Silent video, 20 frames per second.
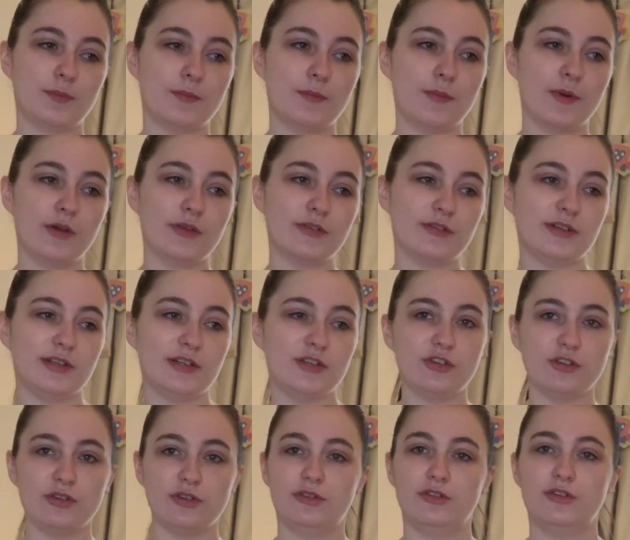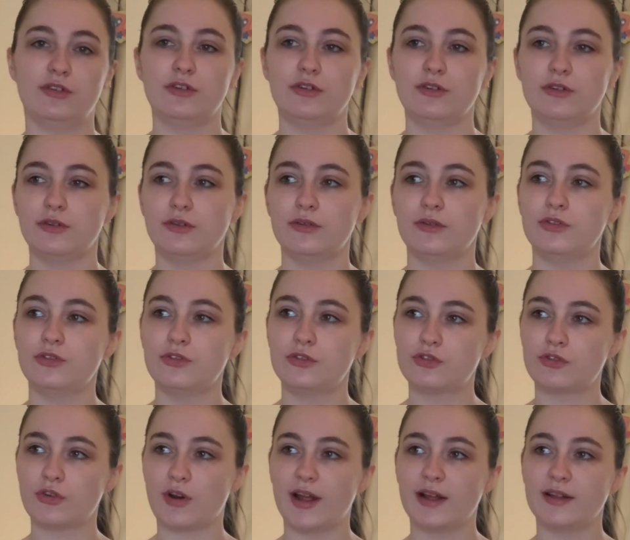mostly due to
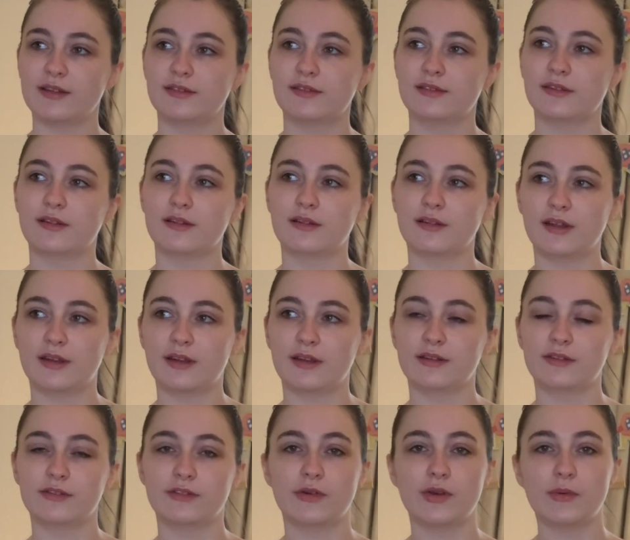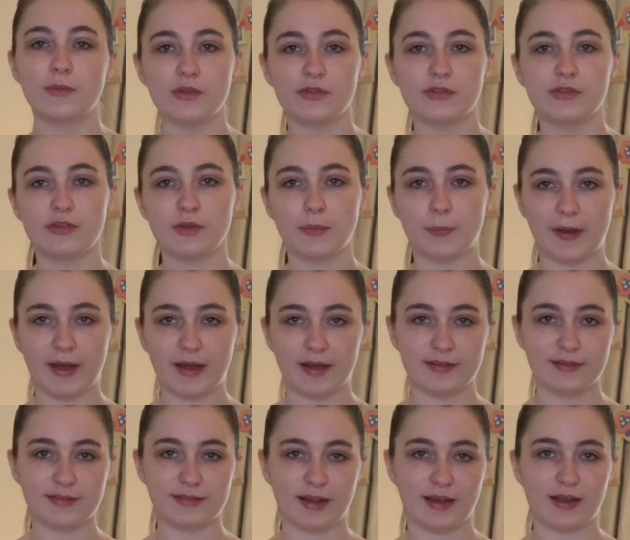stress and things, so it wasn't the
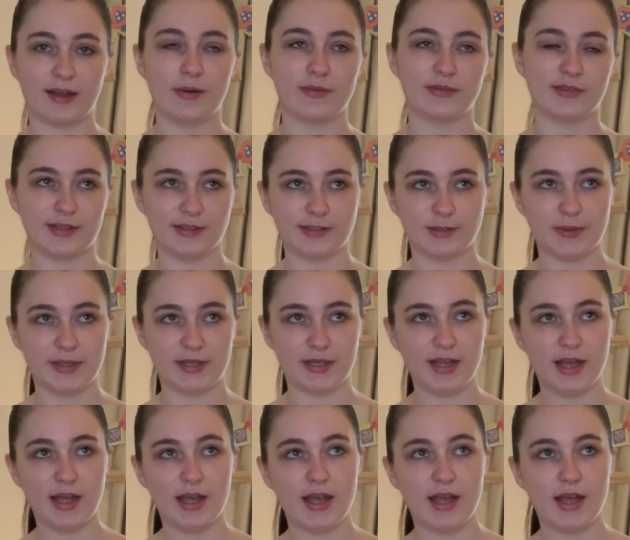best. Like, I was a little bit